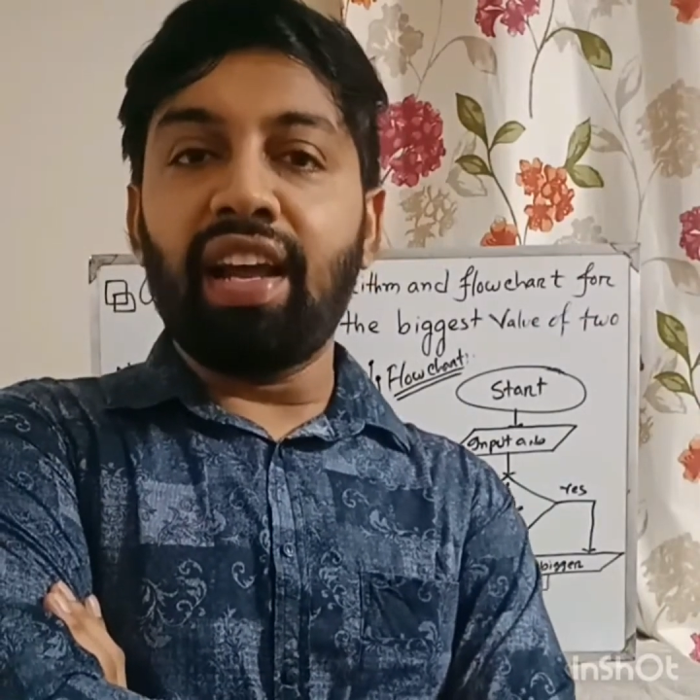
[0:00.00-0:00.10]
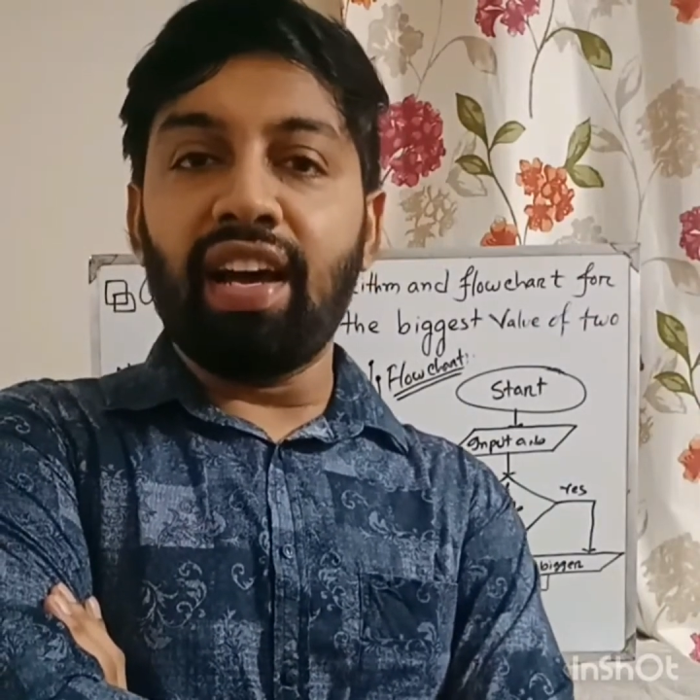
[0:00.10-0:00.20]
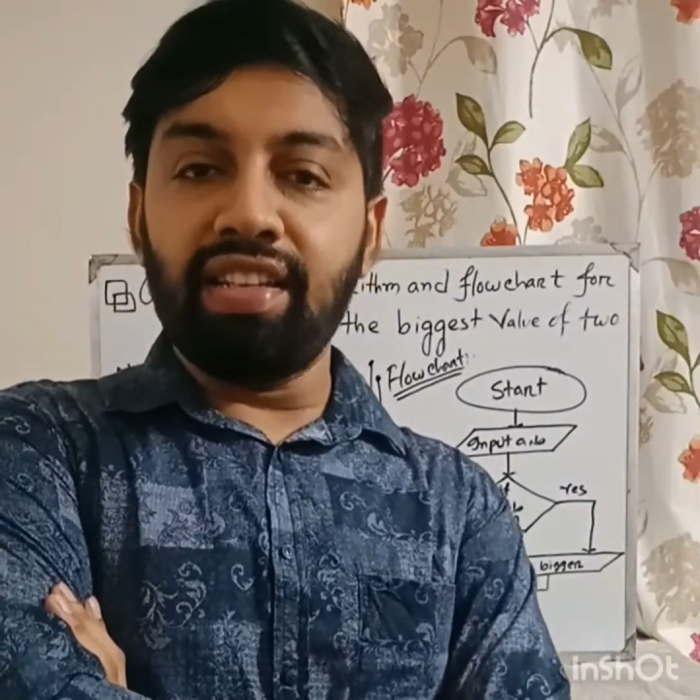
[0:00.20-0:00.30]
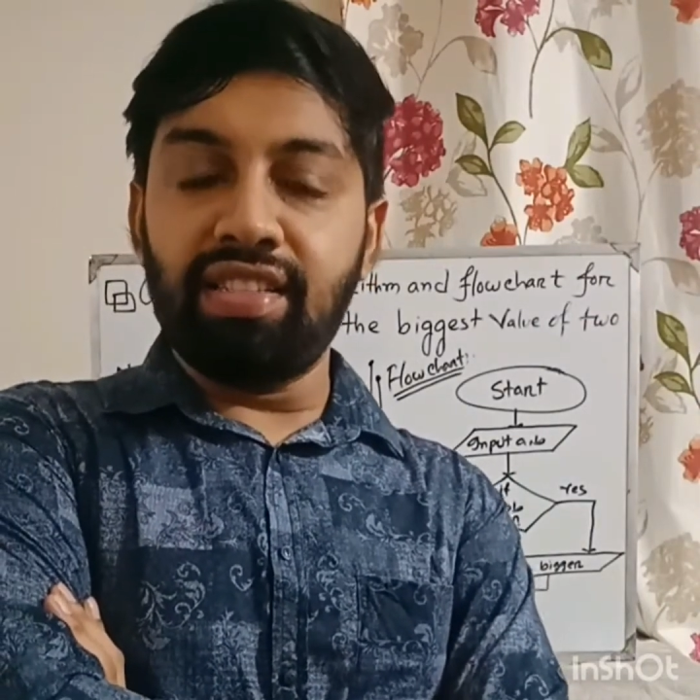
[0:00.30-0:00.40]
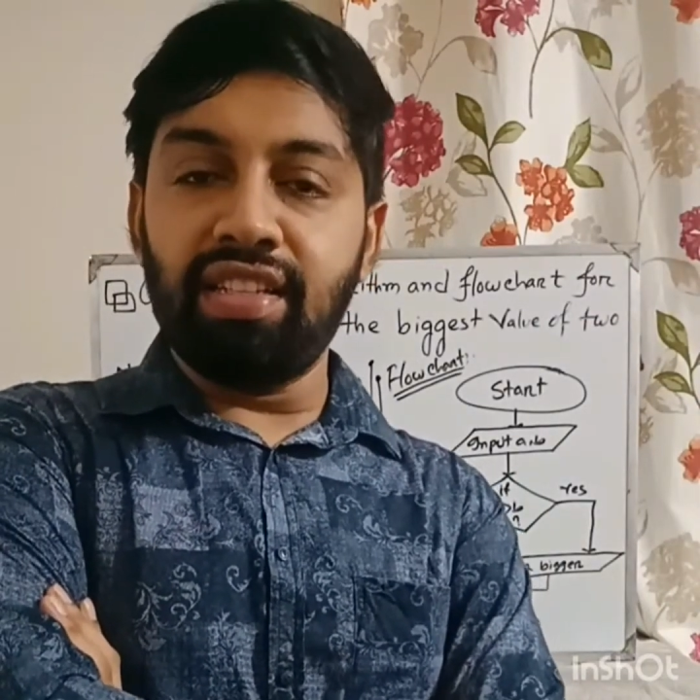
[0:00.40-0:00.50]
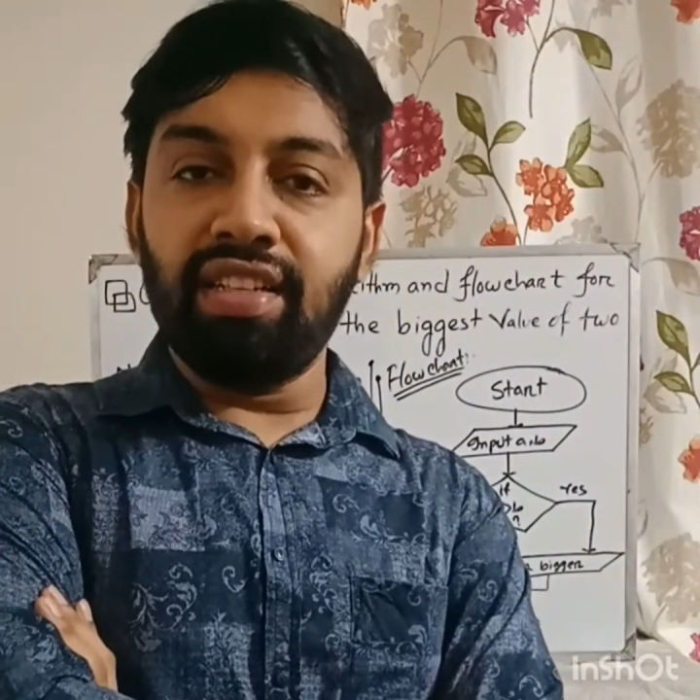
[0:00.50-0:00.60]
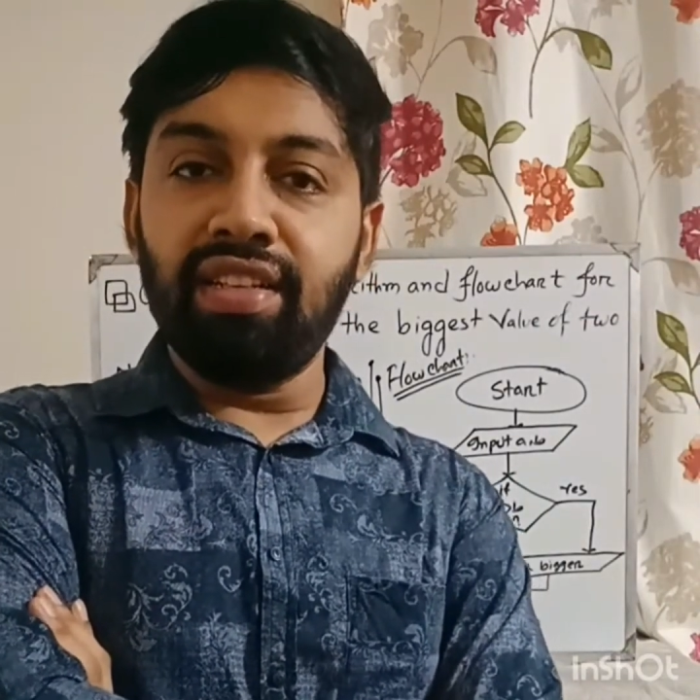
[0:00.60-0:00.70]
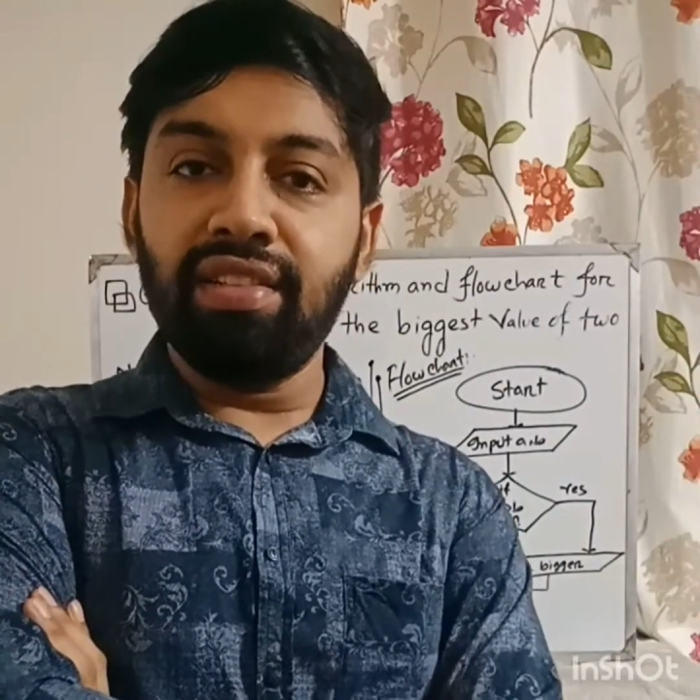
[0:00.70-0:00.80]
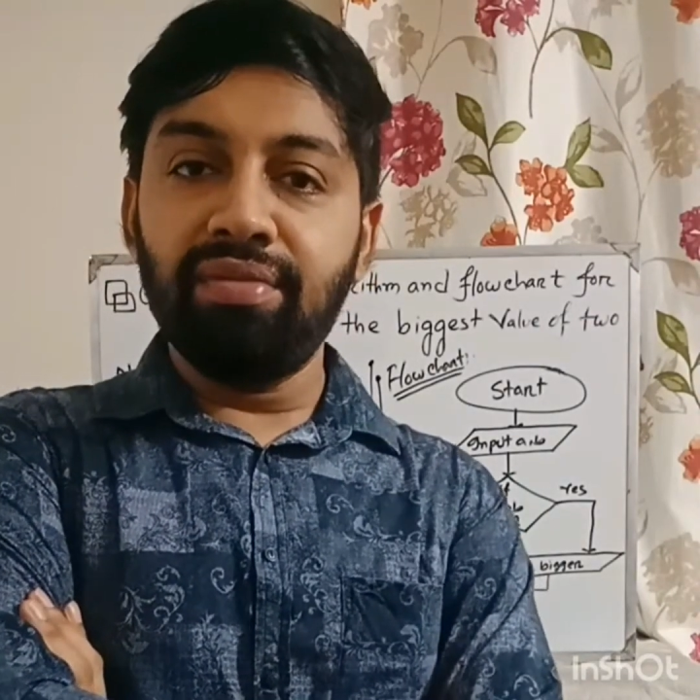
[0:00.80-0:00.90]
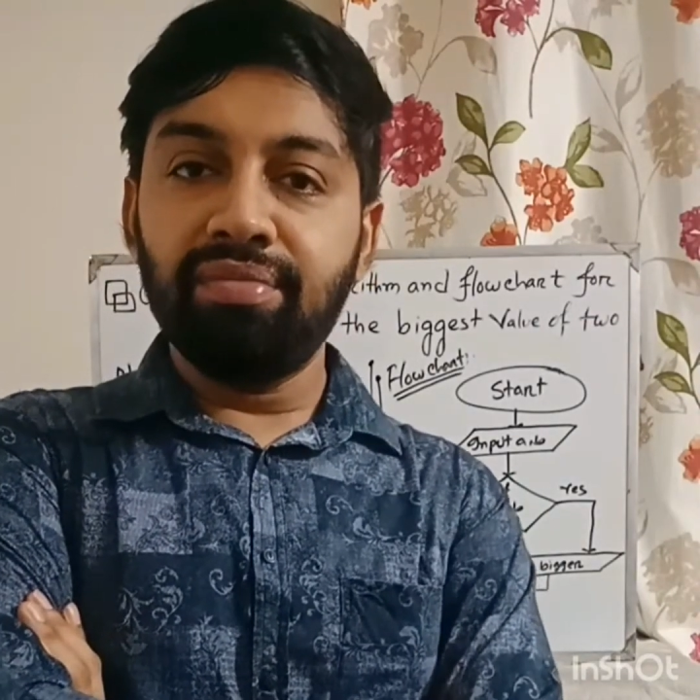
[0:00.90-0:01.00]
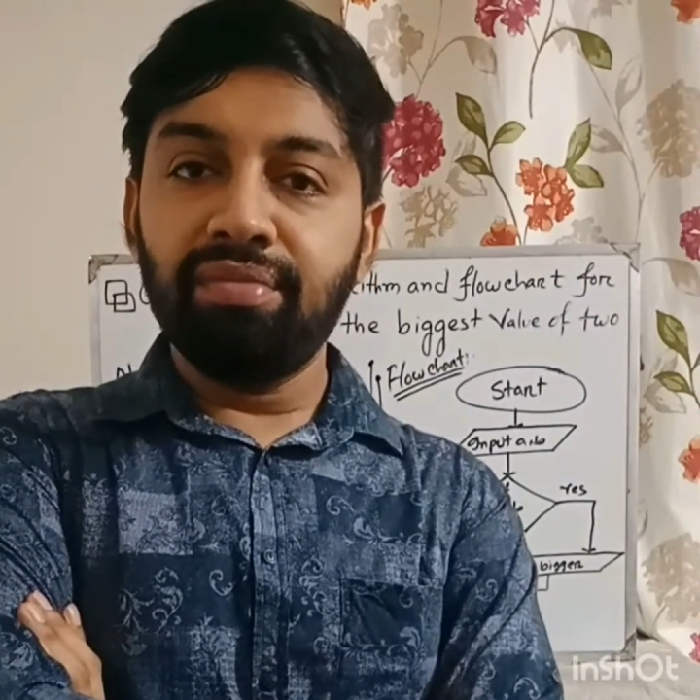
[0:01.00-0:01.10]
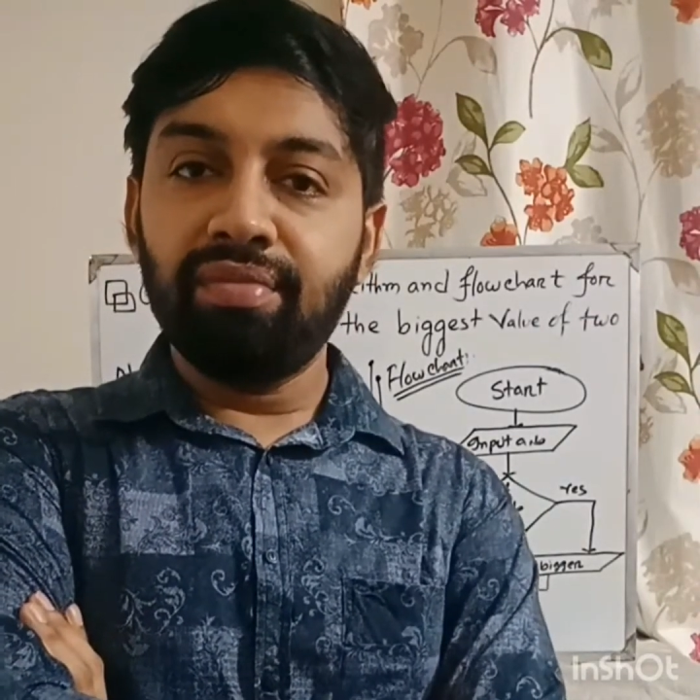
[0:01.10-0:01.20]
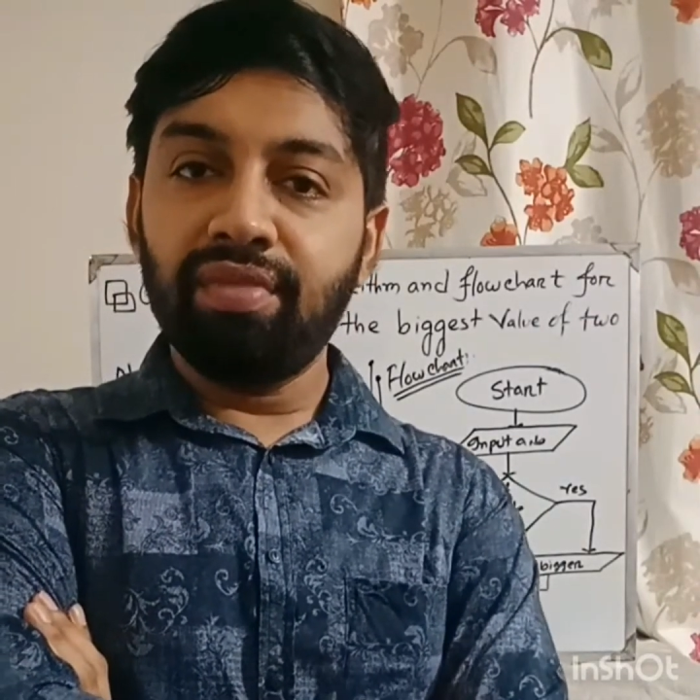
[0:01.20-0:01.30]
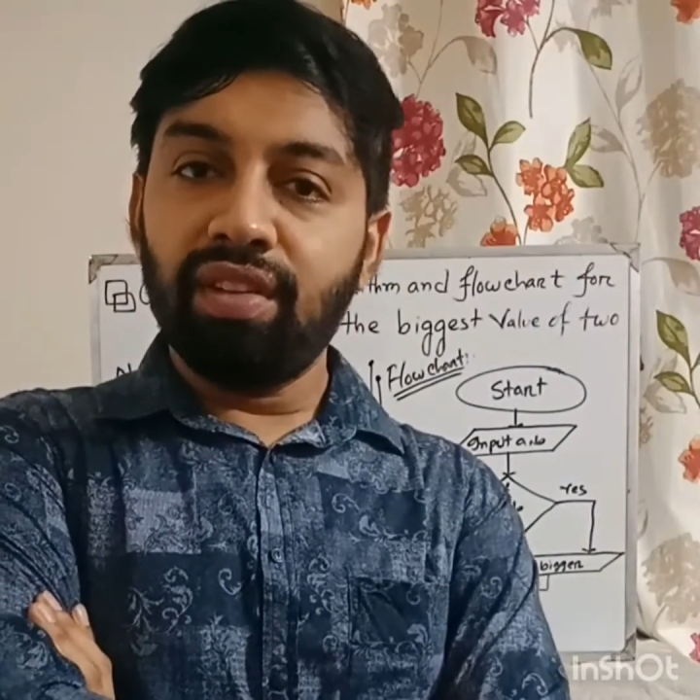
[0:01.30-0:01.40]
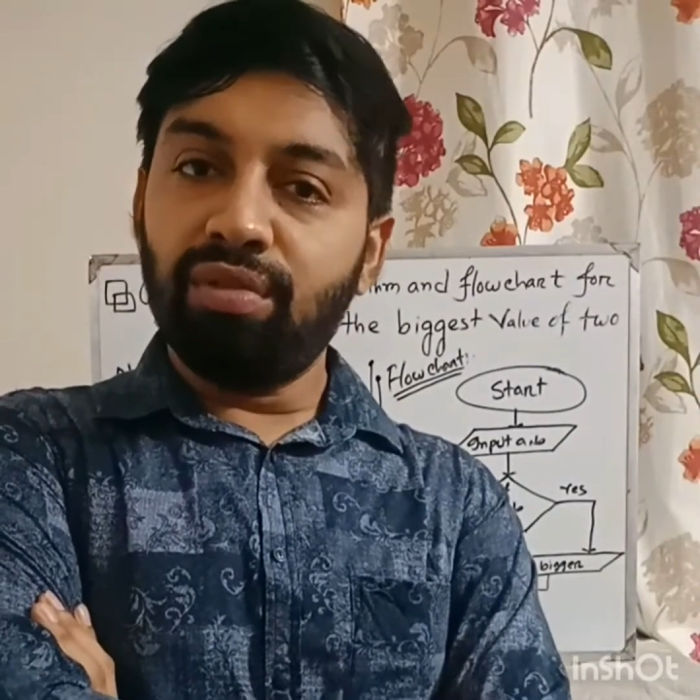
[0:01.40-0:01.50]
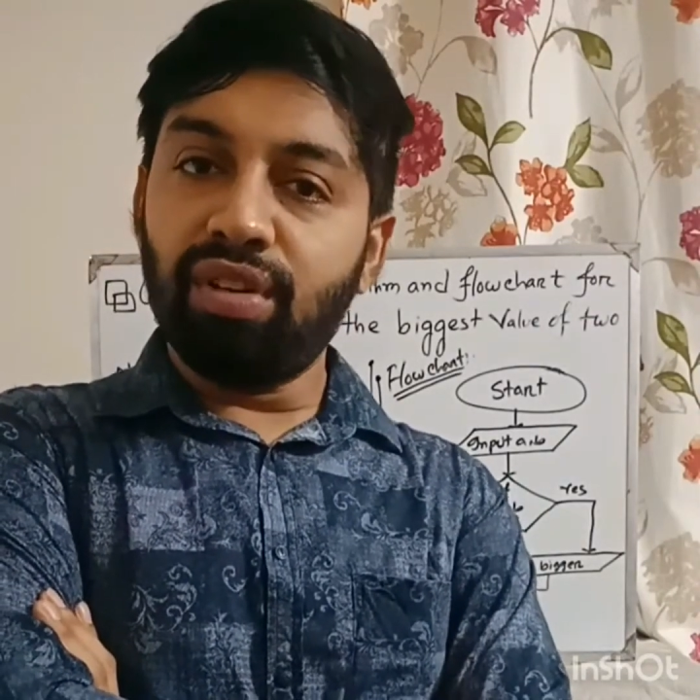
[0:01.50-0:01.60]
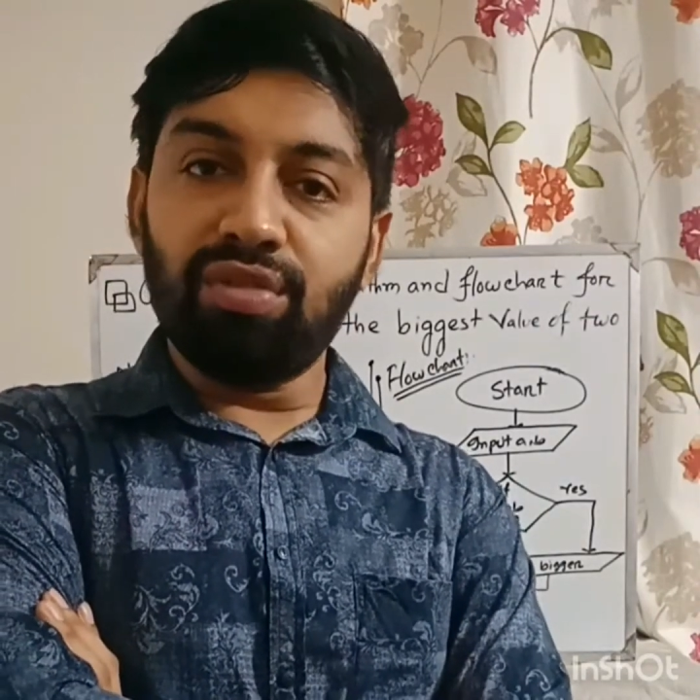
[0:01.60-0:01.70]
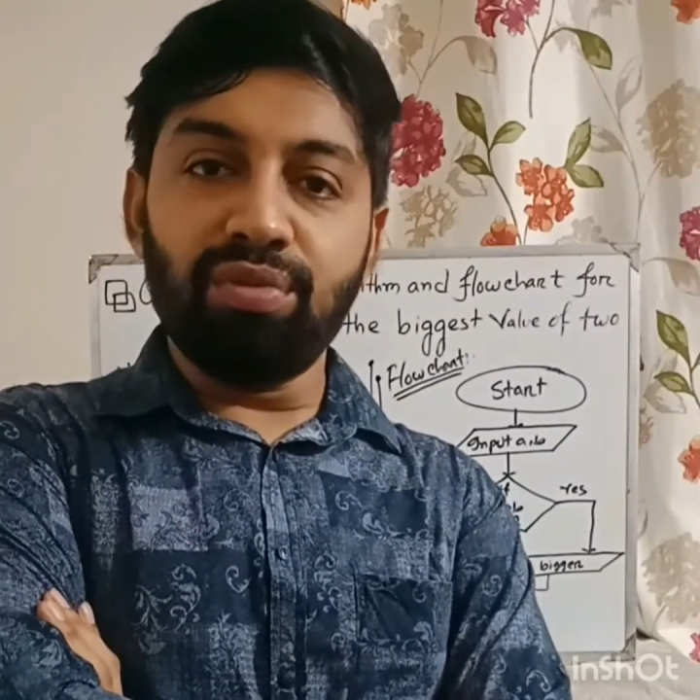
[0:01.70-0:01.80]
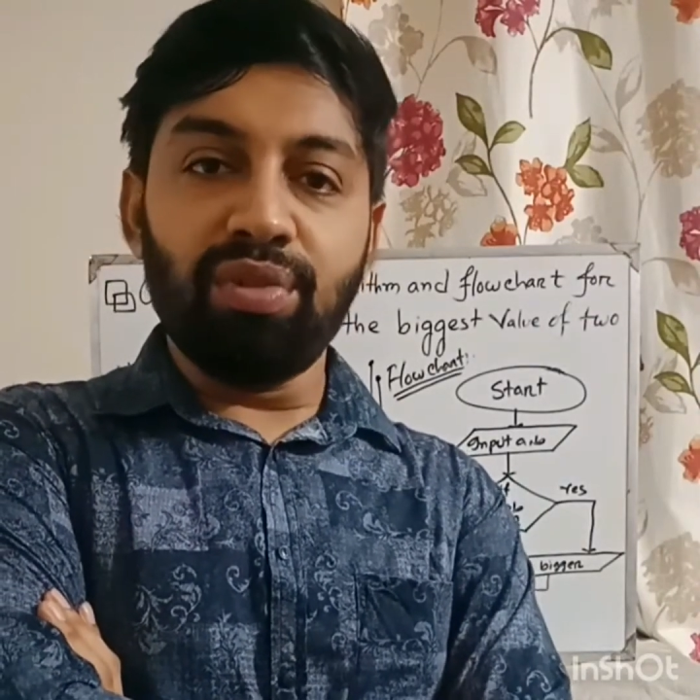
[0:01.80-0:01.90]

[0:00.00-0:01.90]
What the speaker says: hygiene what